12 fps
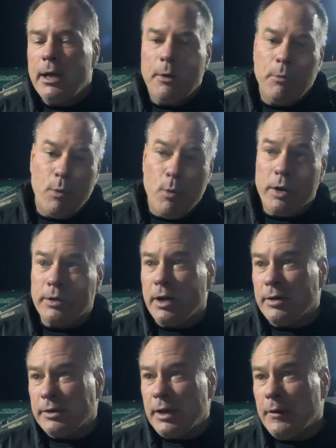and we worked
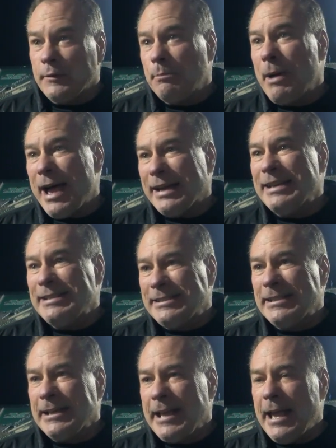ourselves back
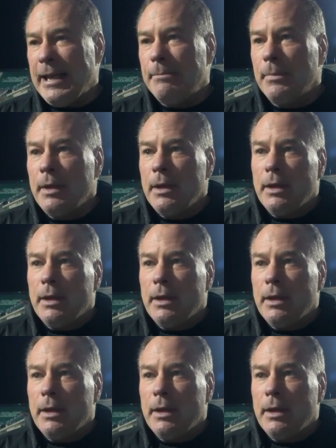into the game.